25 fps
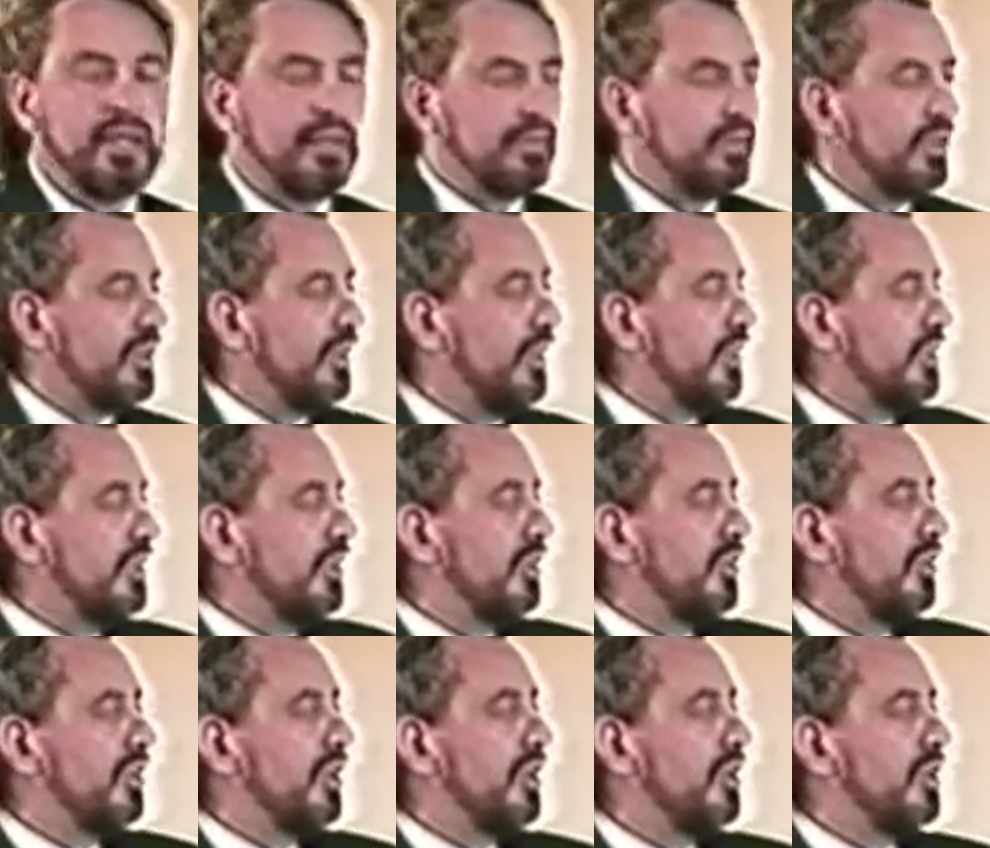then I
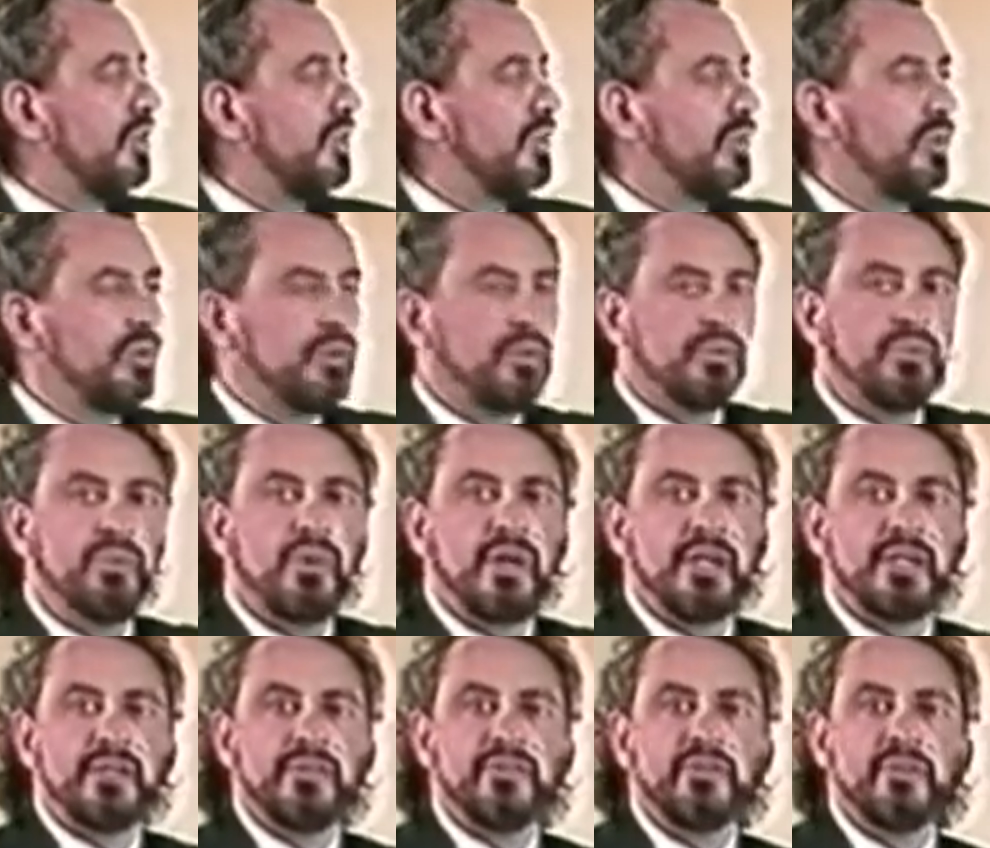can go
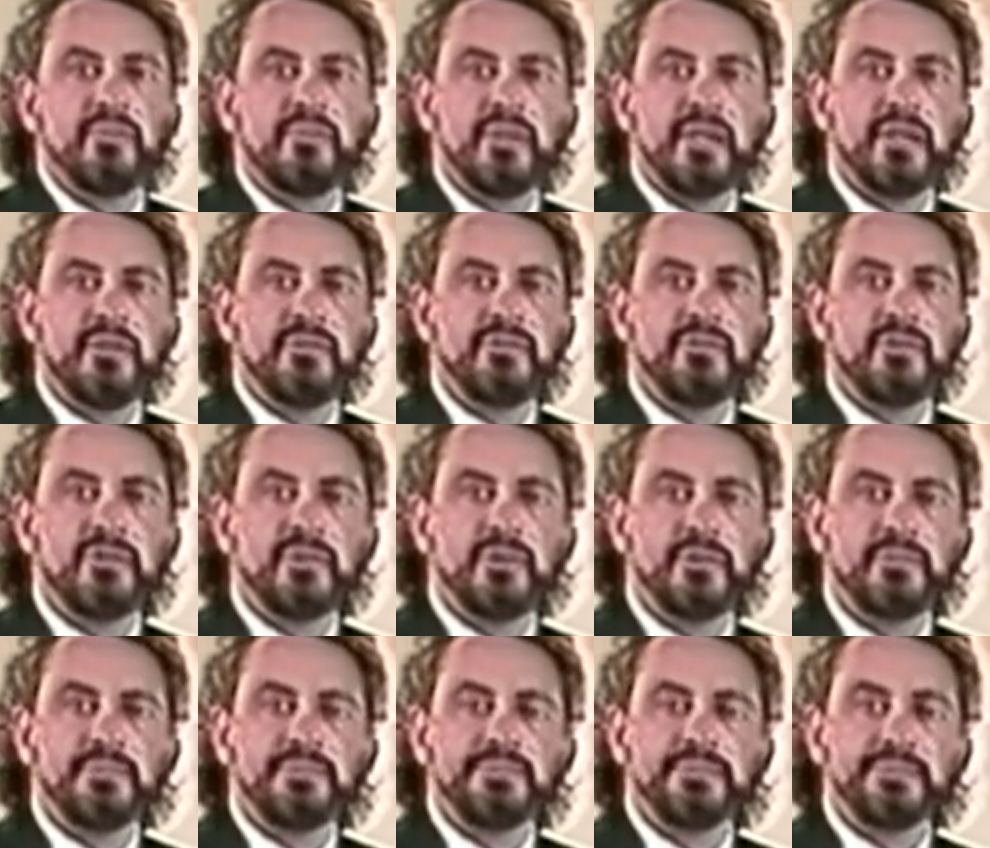right into
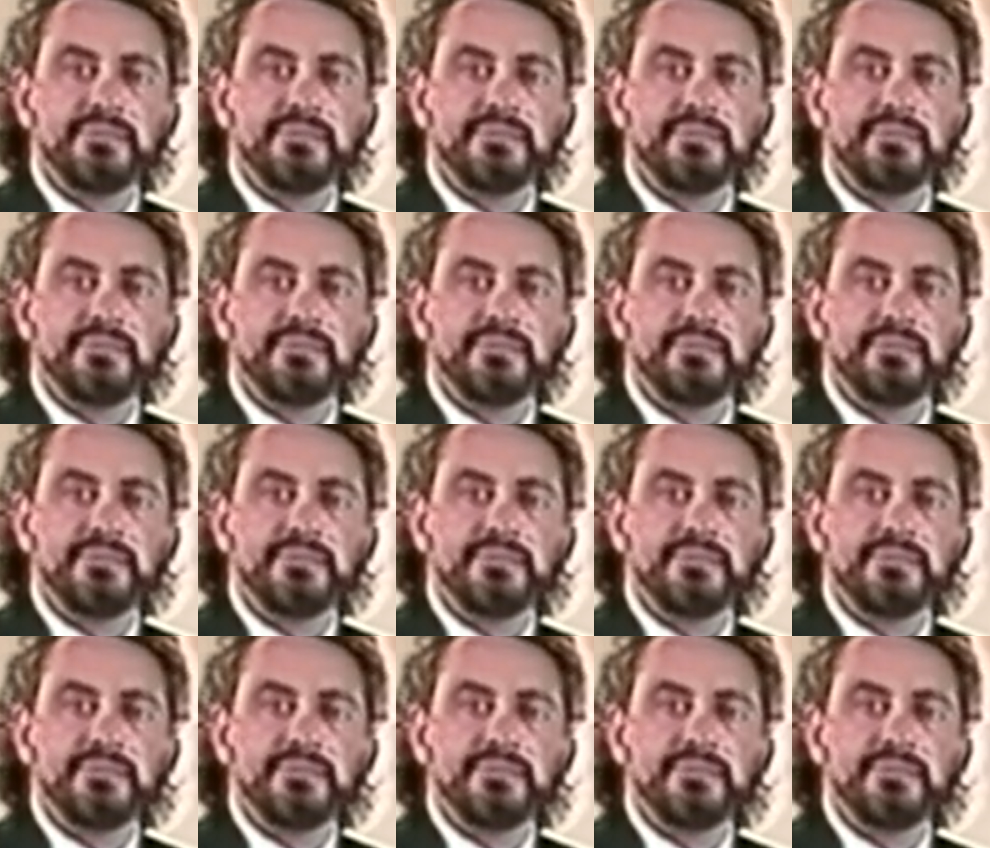metaphor